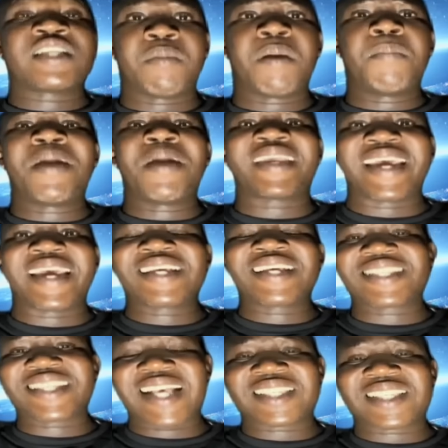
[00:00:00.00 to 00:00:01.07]
remember,
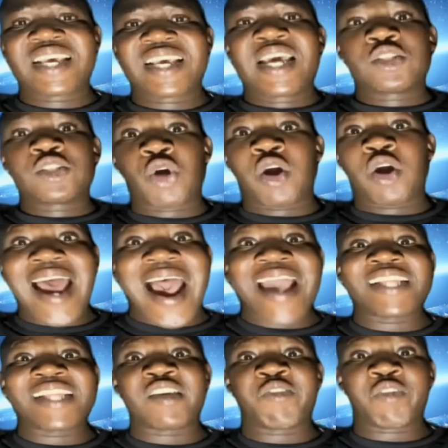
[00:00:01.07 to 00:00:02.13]
gangsters don't
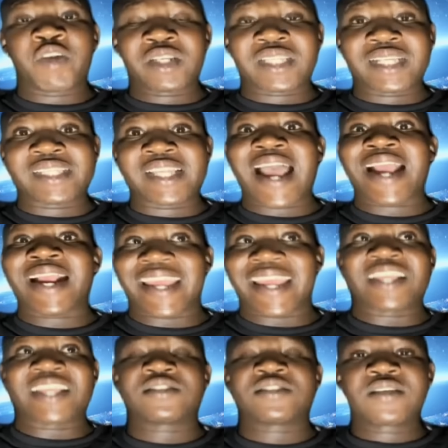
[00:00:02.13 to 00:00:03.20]
hide the fact that they are
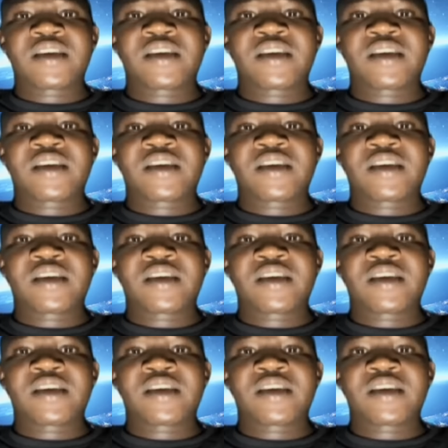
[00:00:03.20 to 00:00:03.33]
gangs.